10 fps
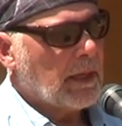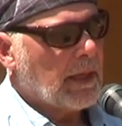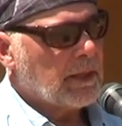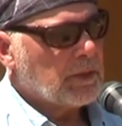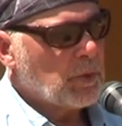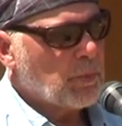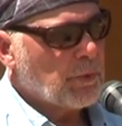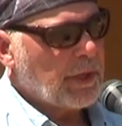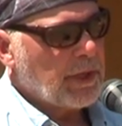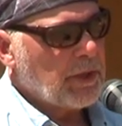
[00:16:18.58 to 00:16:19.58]
And you
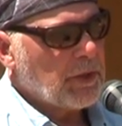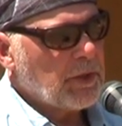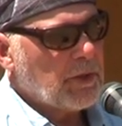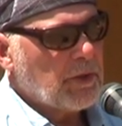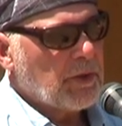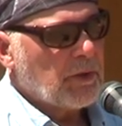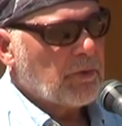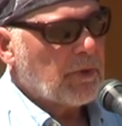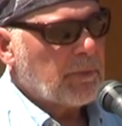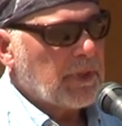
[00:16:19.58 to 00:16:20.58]
pray
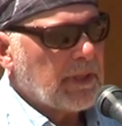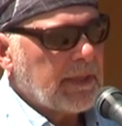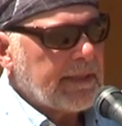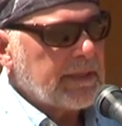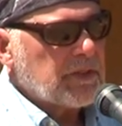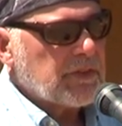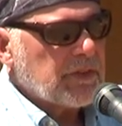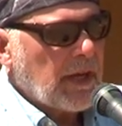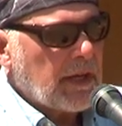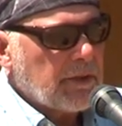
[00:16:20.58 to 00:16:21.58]
from
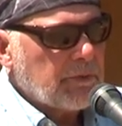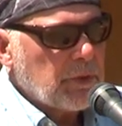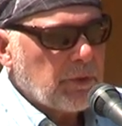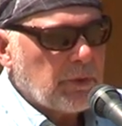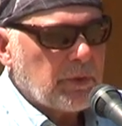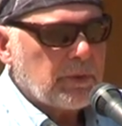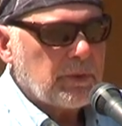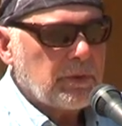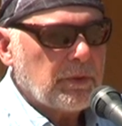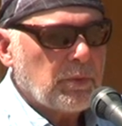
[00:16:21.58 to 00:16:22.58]
inside of you.
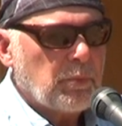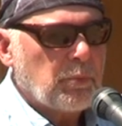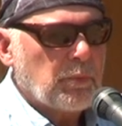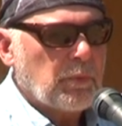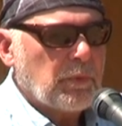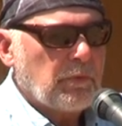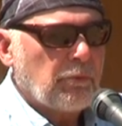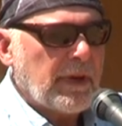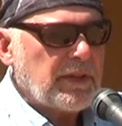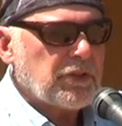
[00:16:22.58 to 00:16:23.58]
You
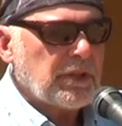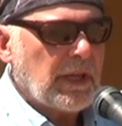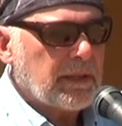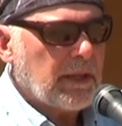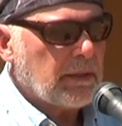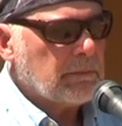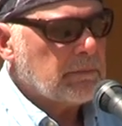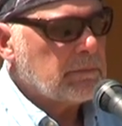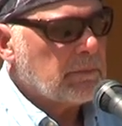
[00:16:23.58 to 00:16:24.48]
resonate that